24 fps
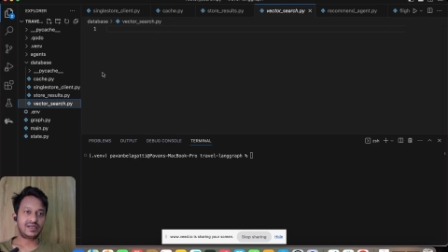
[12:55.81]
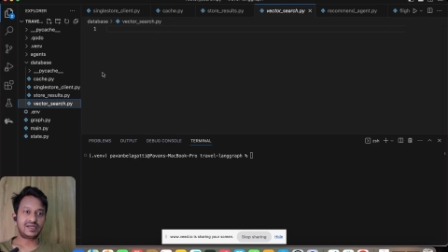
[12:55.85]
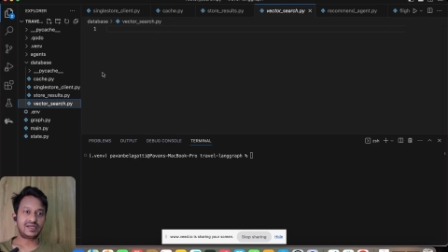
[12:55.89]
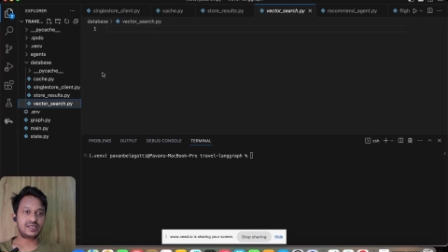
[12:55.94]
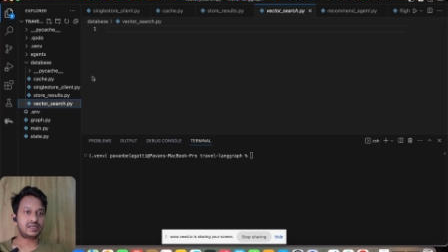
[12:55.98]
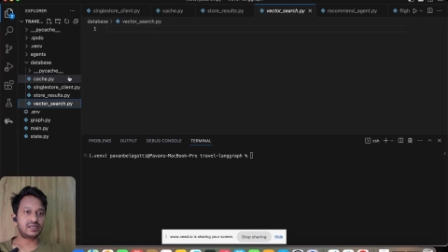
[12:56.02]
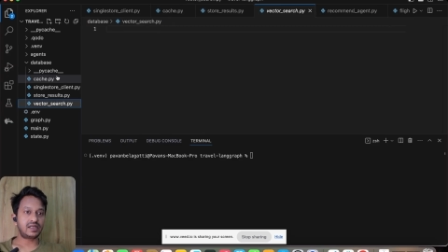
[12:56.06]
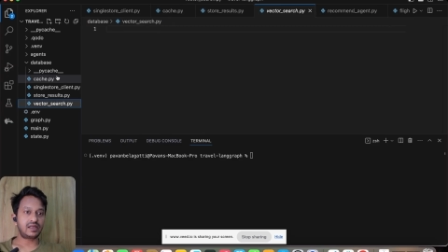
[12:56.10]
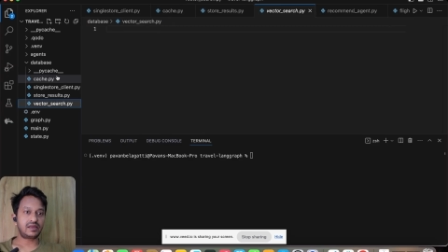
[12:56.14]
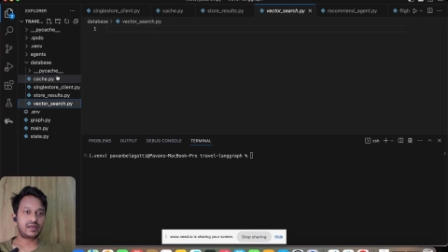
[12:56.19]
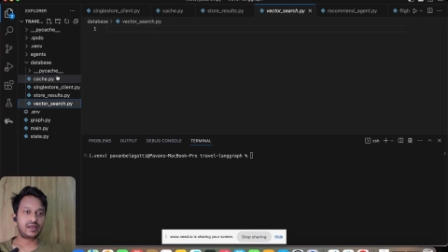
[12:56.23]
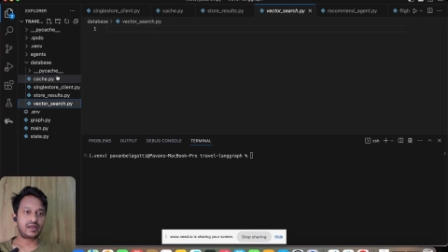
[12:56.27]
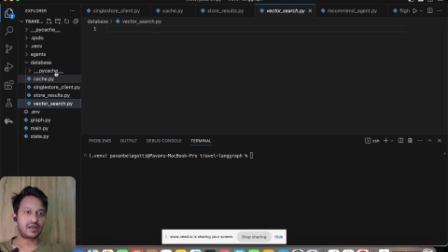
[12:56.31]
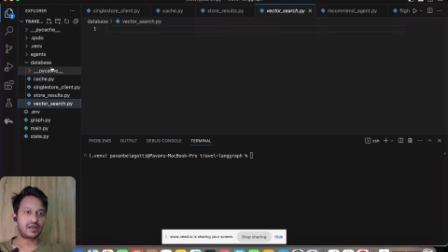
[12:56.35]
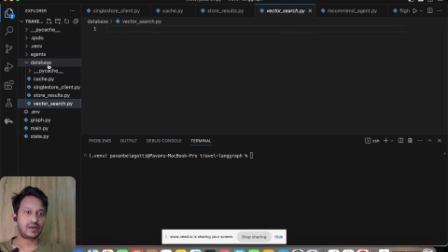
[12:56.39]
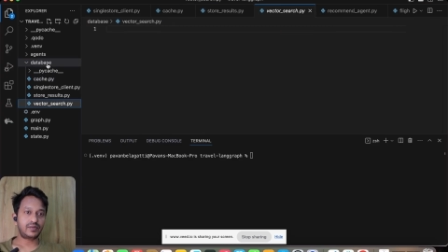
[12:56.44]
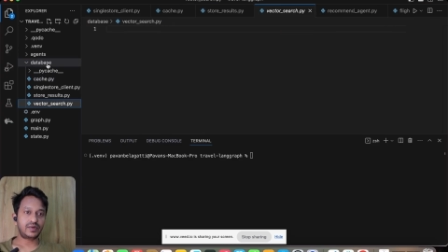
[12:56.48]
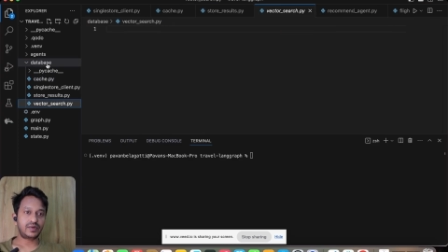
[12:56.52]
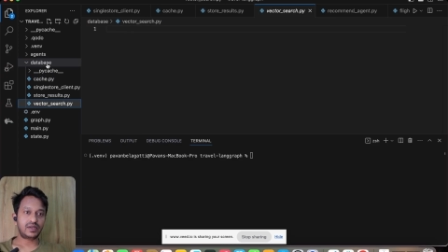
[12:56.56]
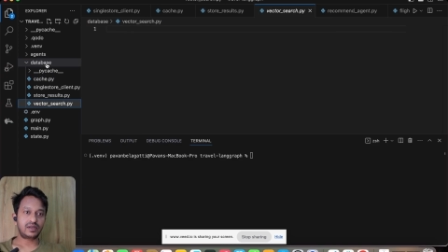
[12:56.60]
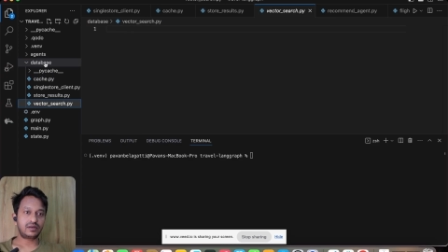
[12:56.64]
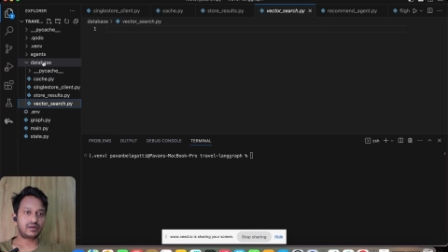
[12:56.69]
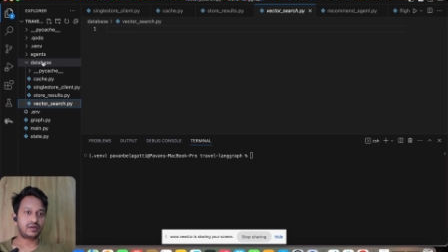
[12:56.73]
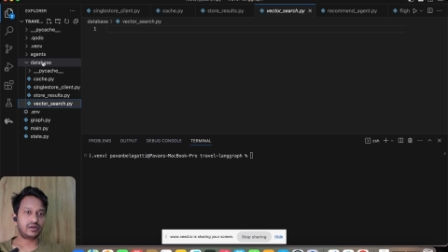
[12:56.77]
there is nothing i
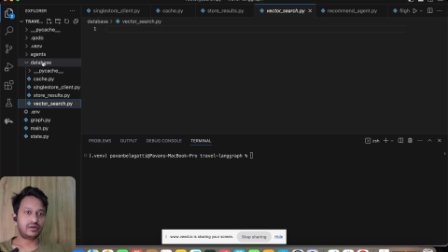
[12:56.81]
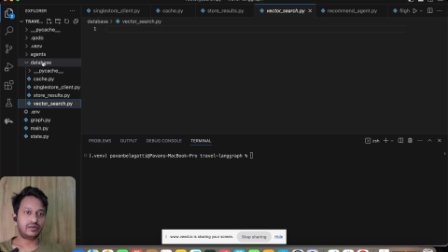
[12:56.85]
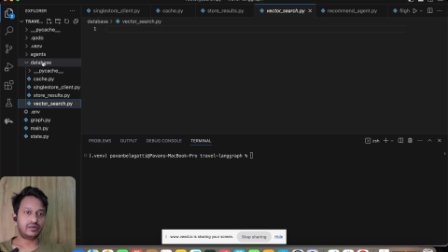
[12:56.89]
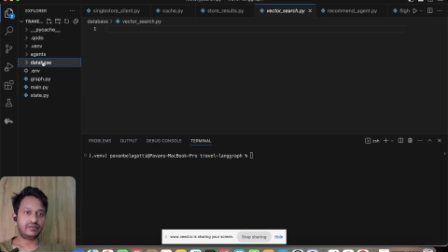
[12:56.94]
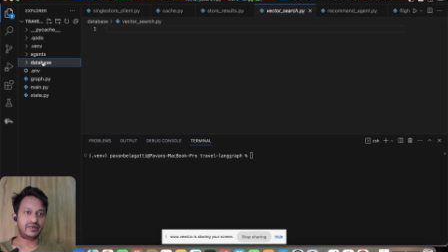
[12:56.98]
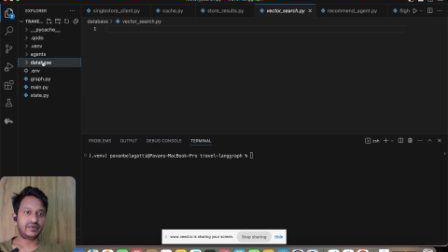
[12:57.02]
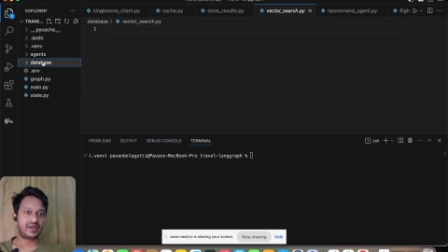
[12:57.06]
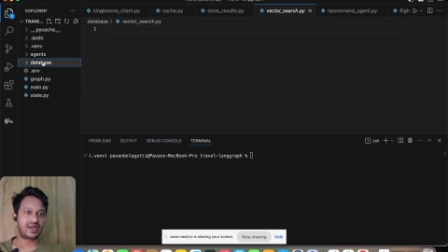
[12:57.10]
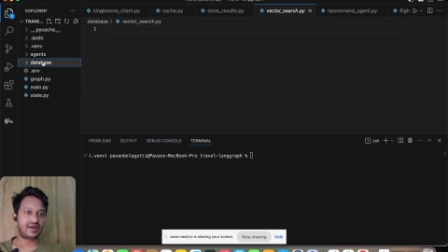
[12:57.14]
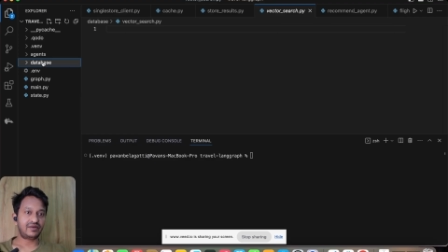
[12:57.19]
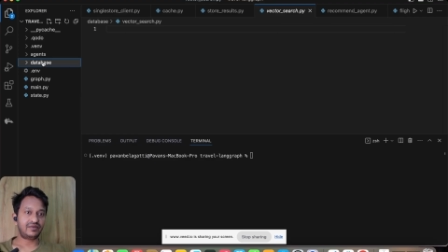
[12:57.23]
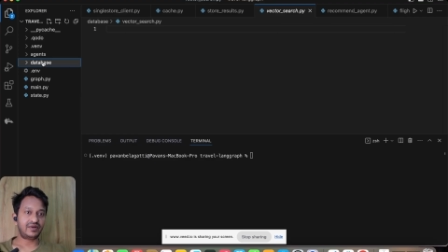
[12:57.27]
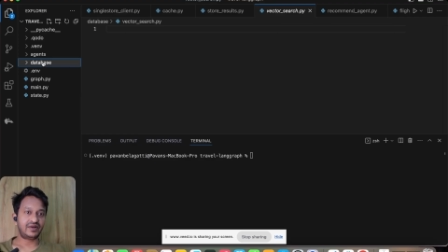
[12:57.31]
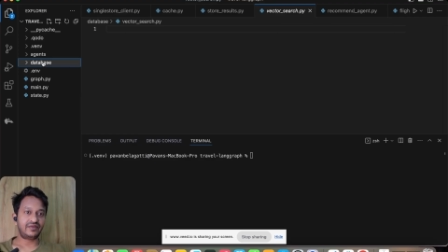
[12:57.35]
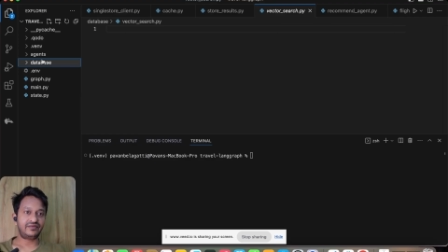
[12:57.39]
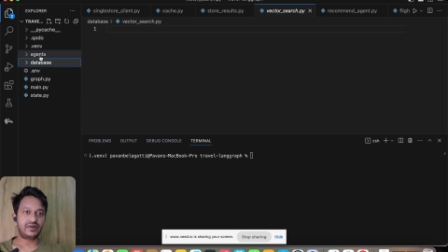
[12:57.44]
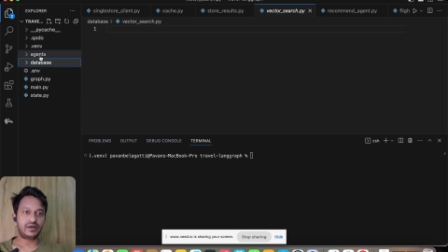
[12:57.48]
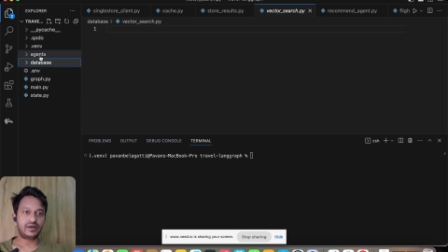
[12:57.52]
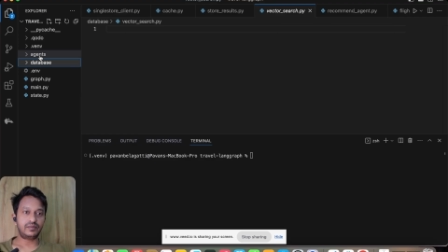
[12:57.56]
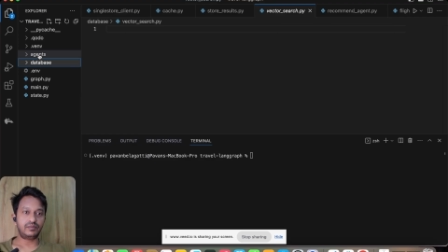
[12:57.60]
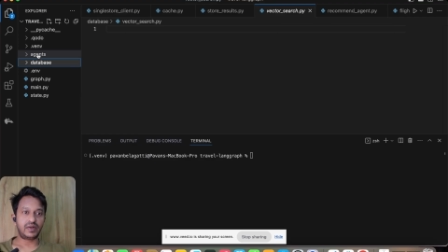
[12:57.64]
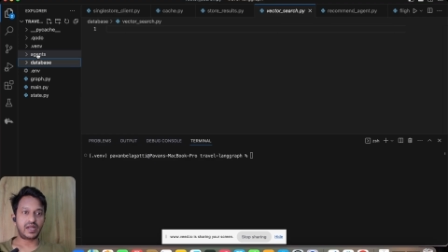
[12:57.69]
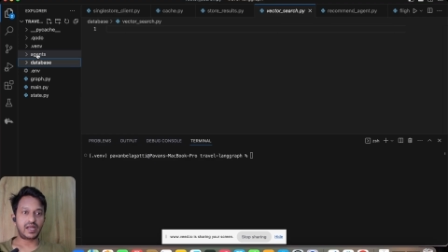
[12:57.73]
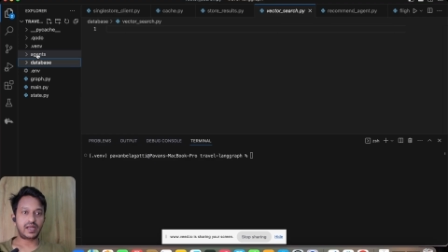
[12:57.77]
mean we have
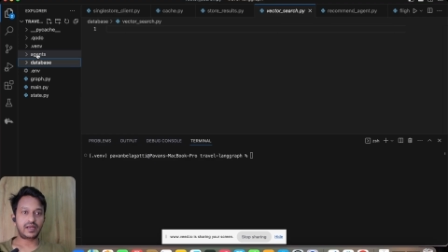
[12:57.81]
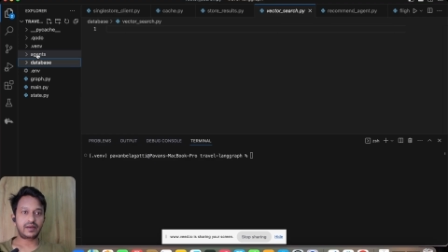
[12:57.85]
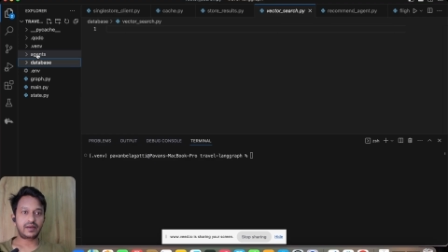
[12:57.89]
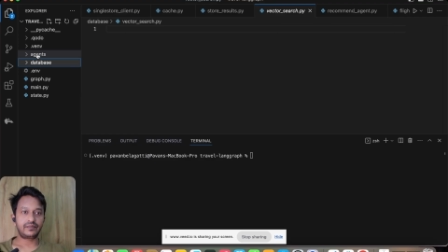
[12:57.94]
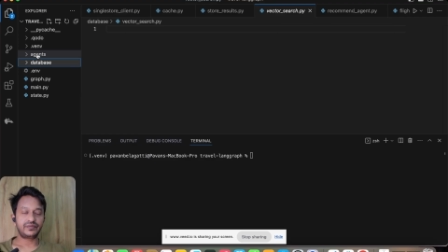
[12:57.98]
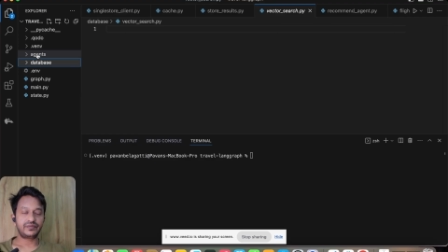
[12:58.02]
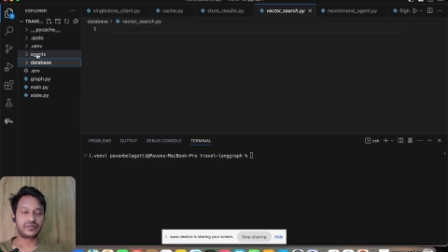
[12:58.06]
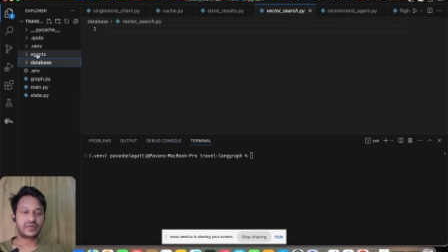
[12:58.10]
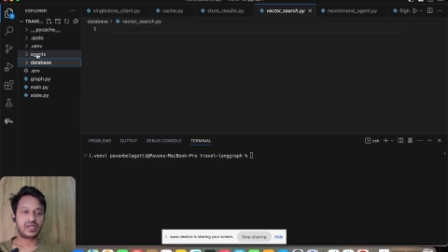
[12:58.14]
left it blank